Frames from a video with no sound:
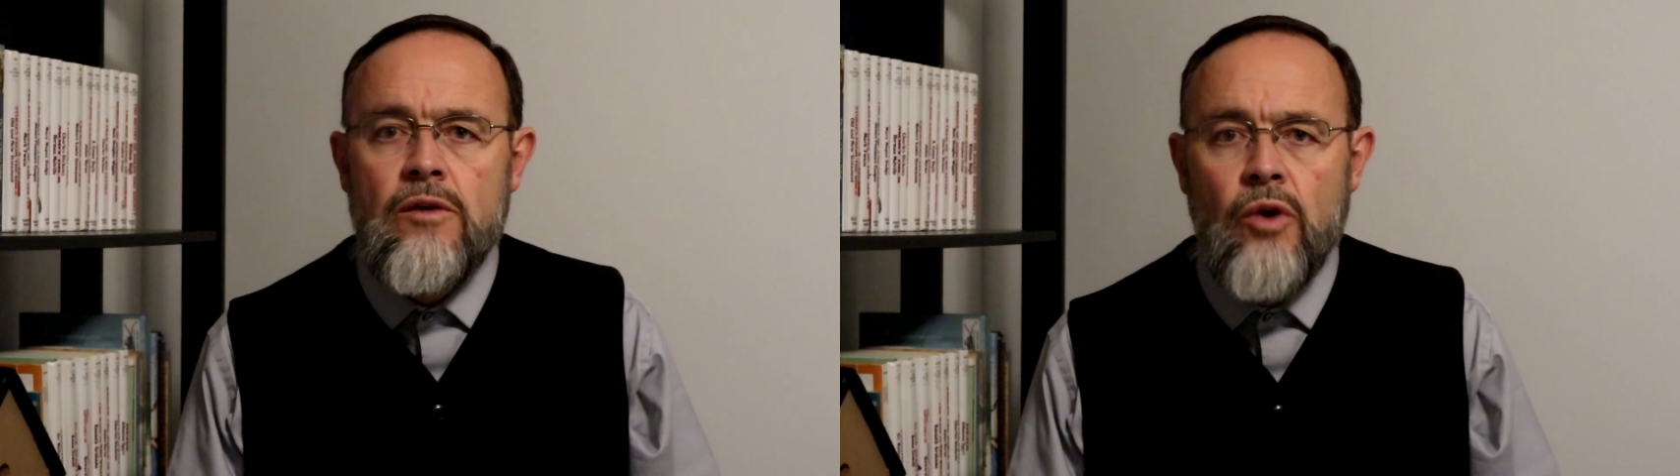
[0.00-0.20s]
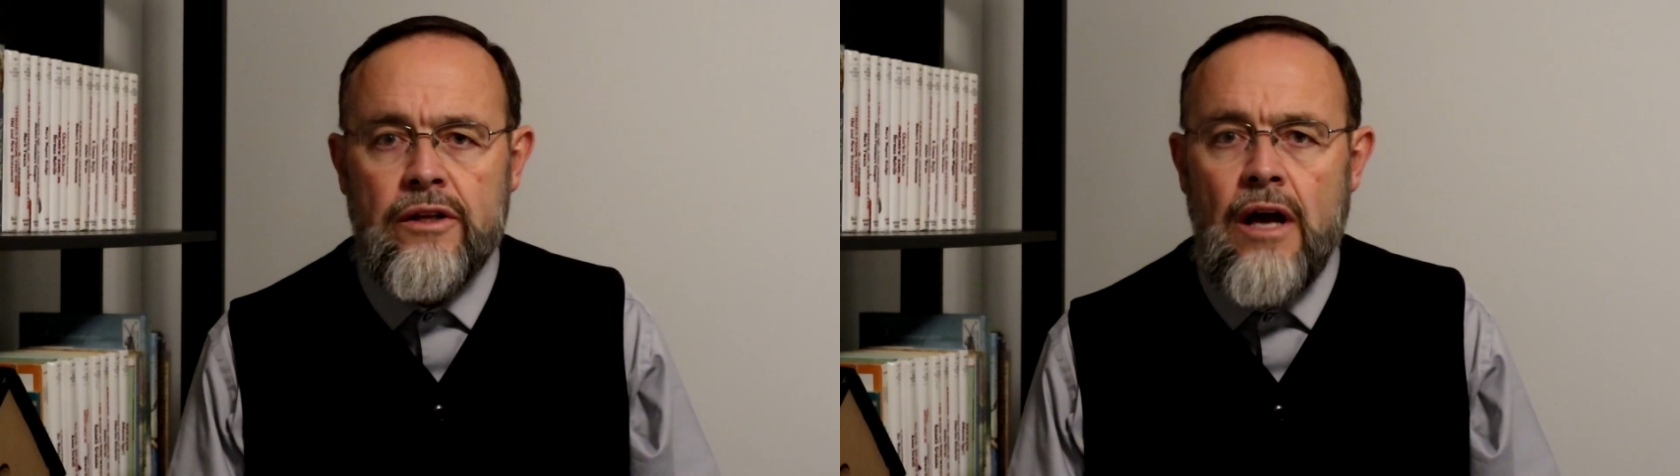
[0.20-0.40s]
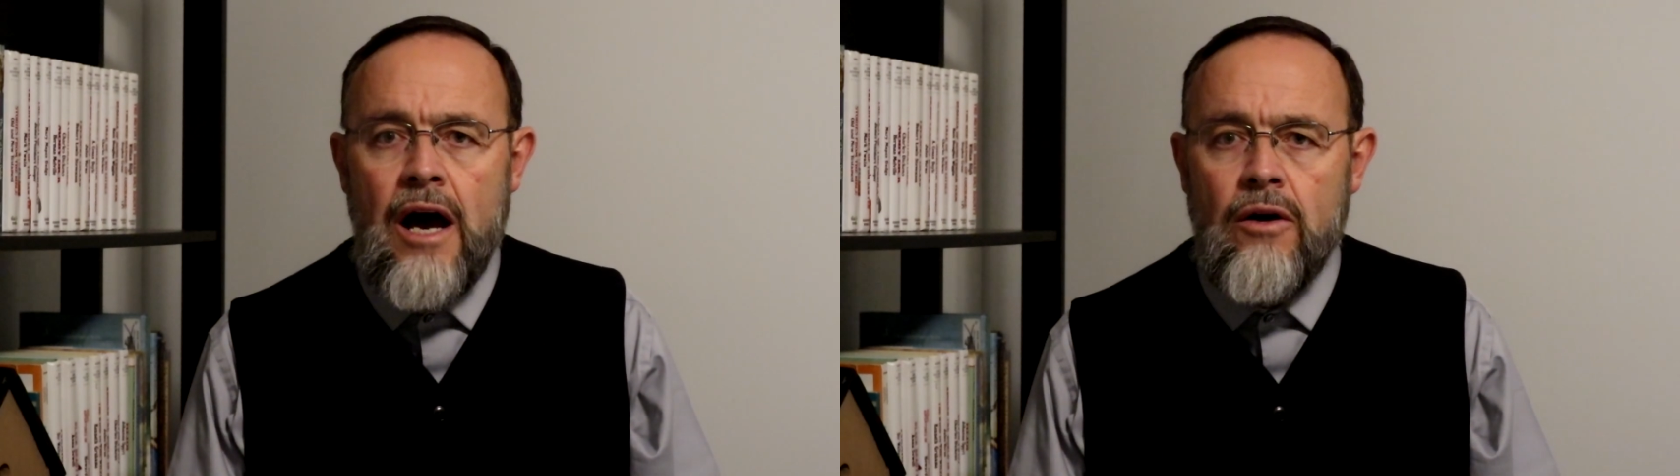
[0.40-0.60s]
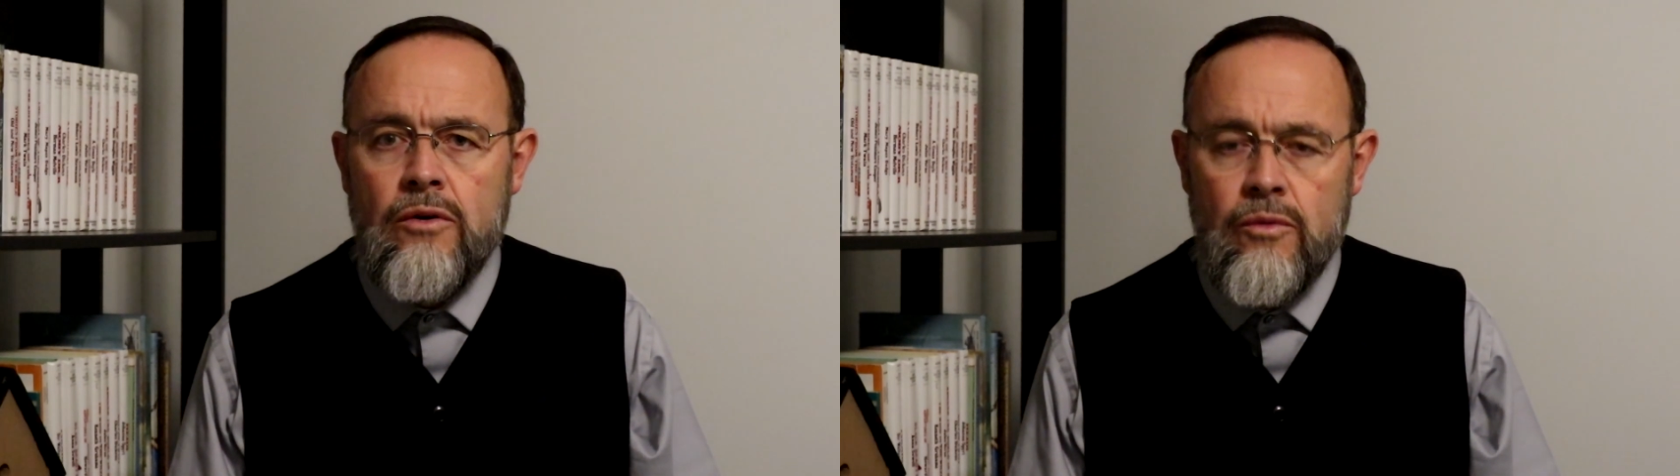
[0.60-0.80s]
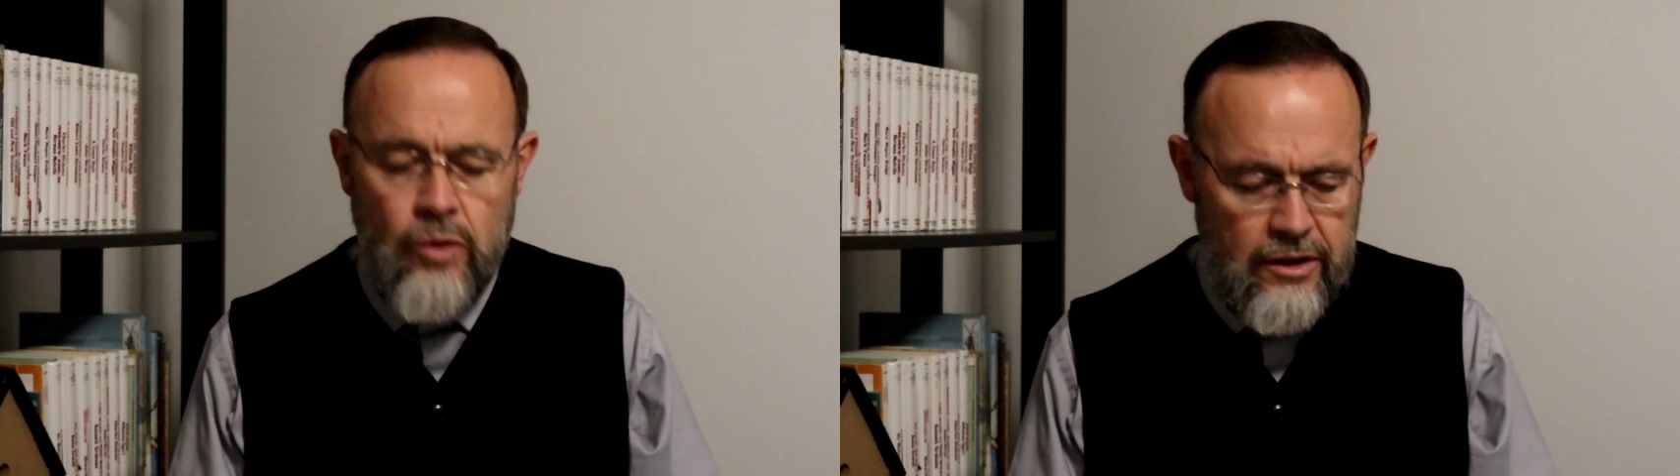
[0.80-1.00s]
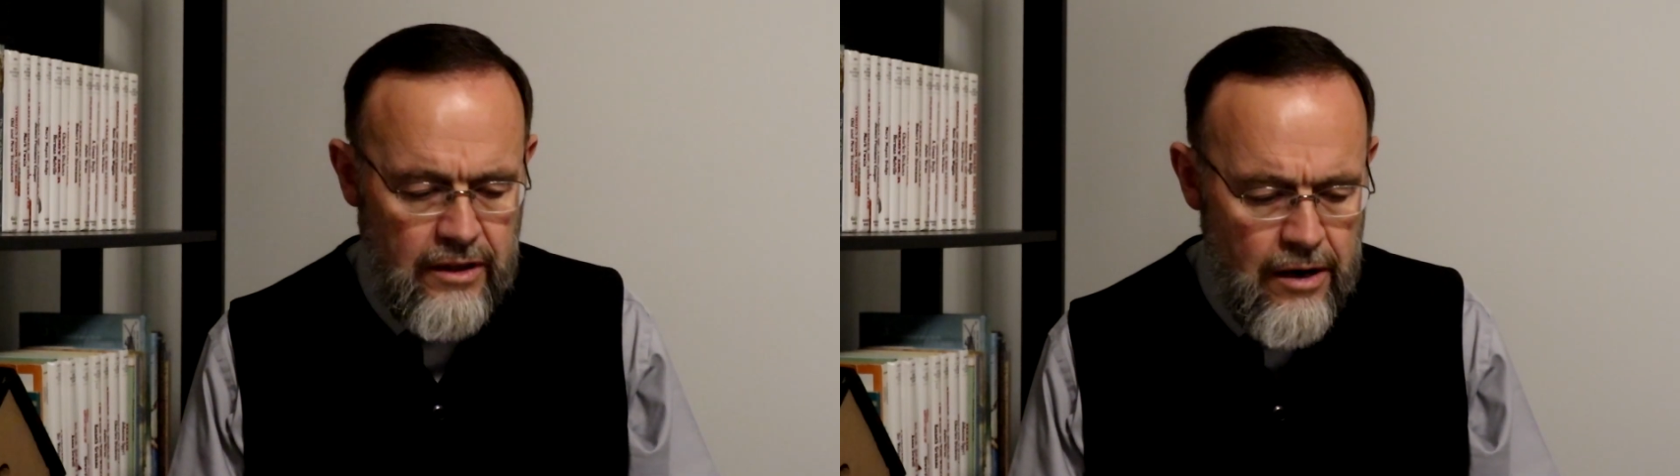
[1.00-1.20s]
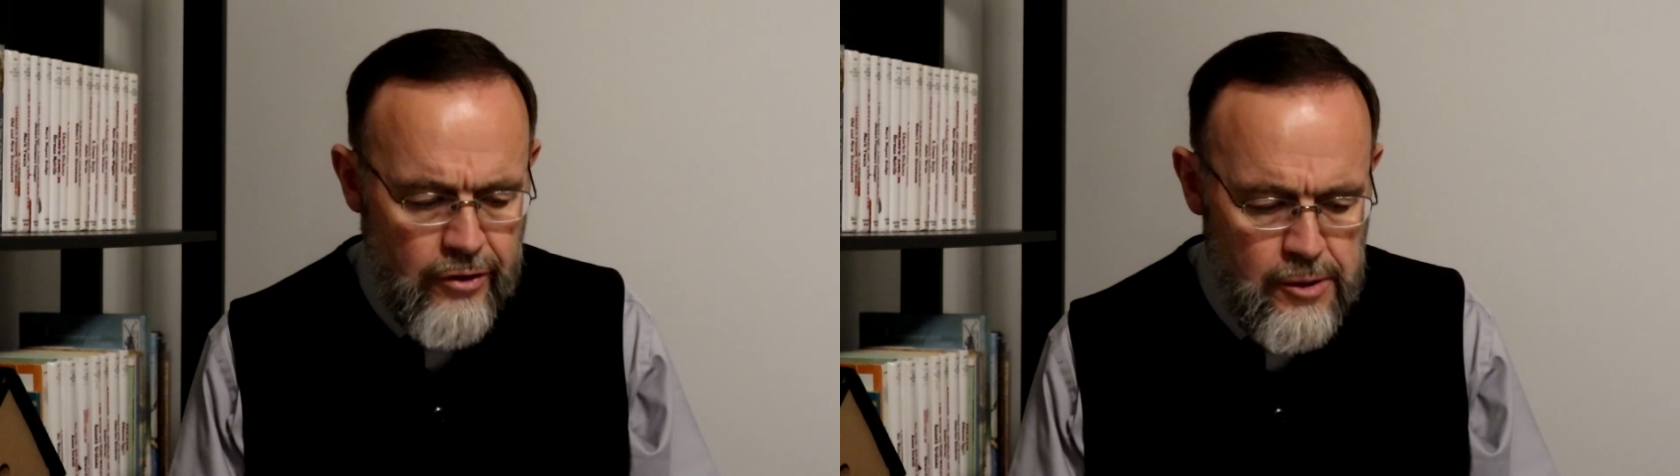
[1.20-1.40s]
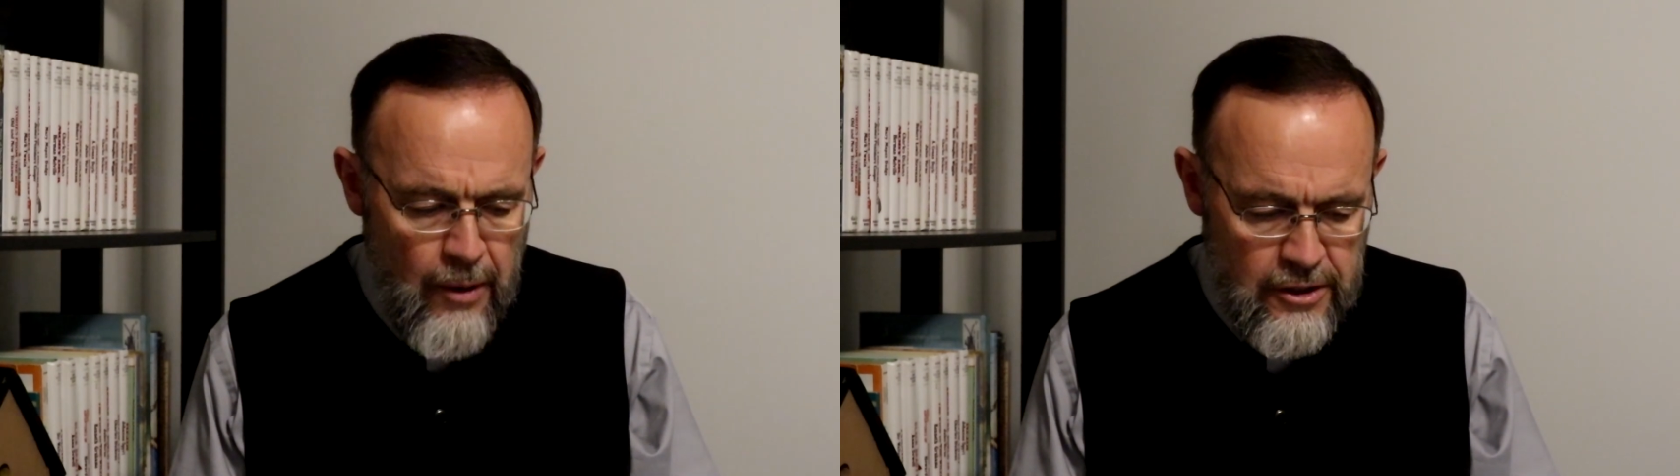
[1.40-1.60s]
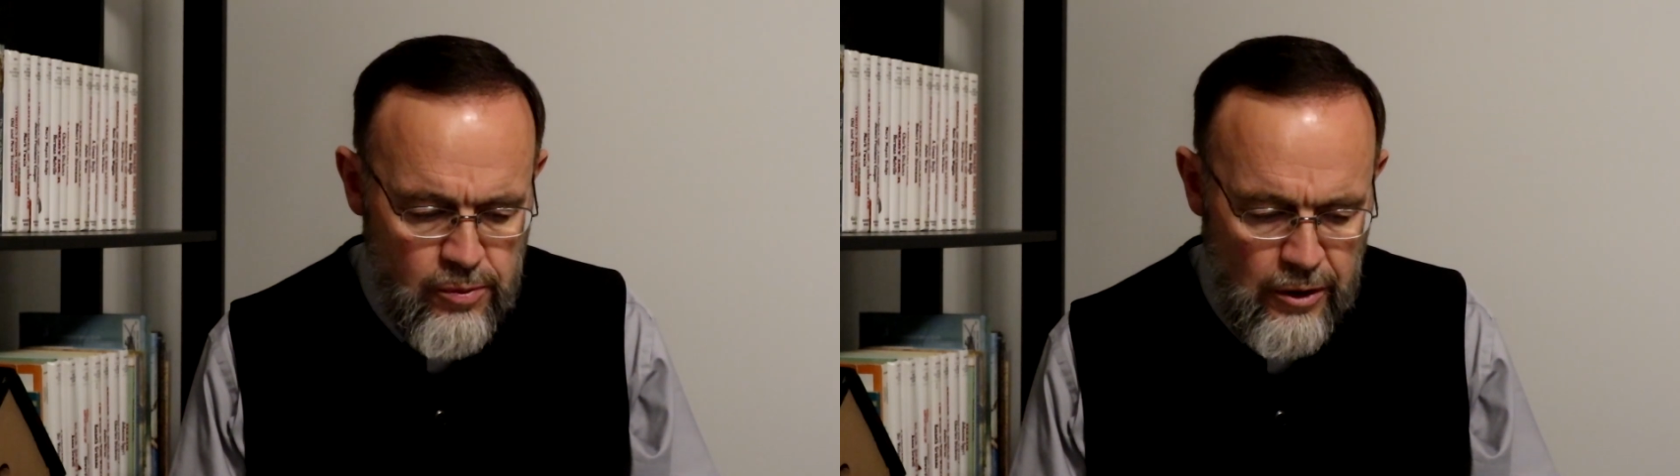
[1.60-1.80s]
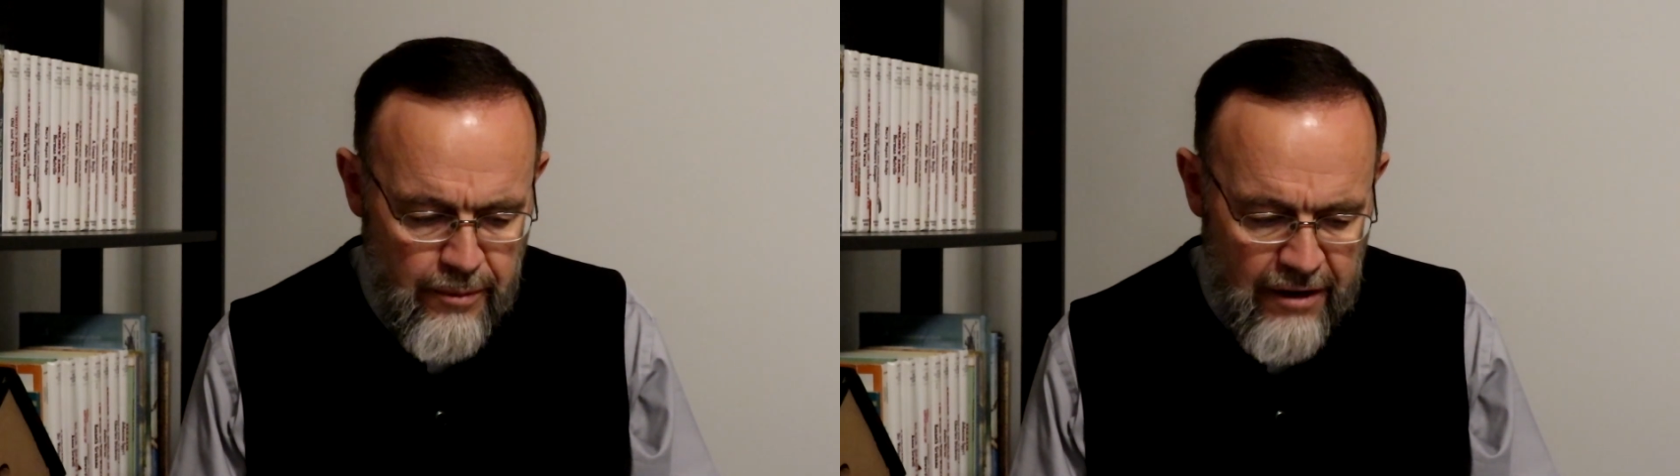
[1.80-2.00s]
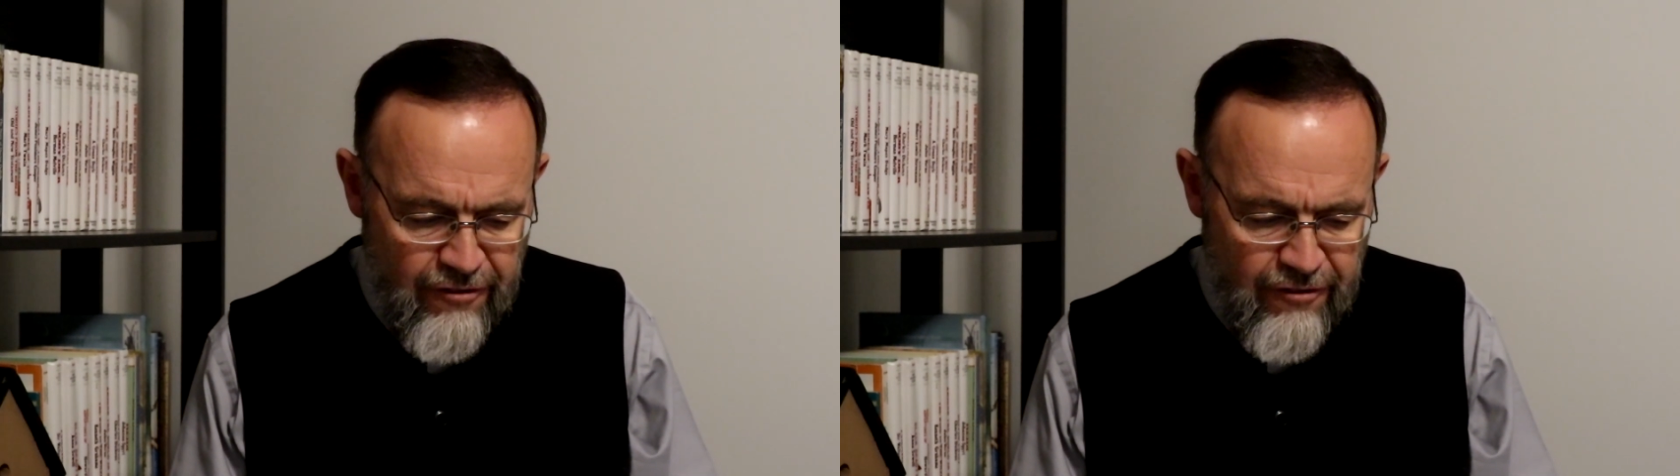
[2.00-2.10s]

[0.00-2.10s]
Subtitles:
what their response would be.